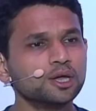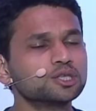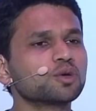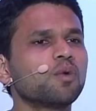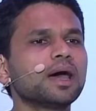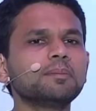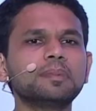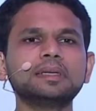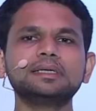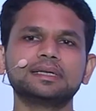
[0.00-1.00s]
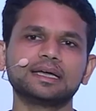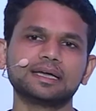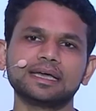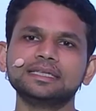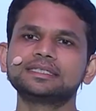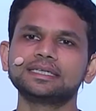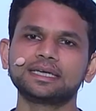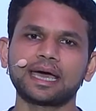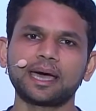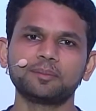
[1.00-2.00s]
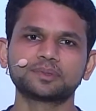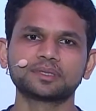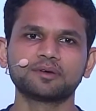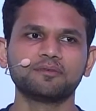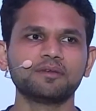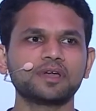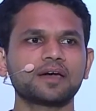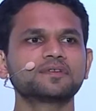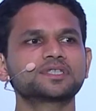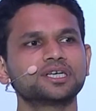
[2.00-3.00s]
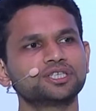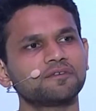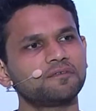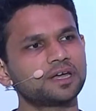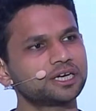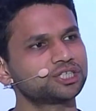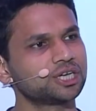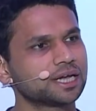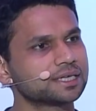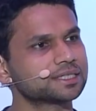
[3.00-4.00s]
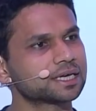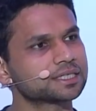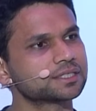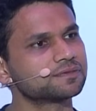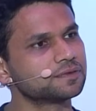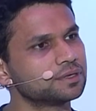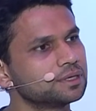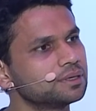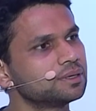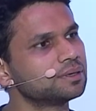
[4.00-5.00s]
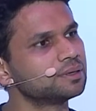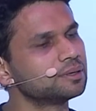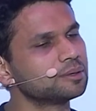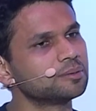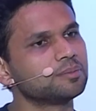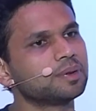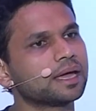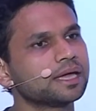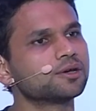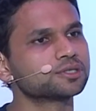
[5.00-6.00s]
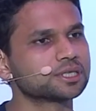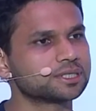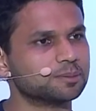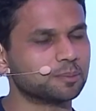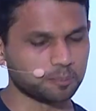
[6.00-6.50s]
So why build instant apps when we have such a flourishing, successful Play ecosystem?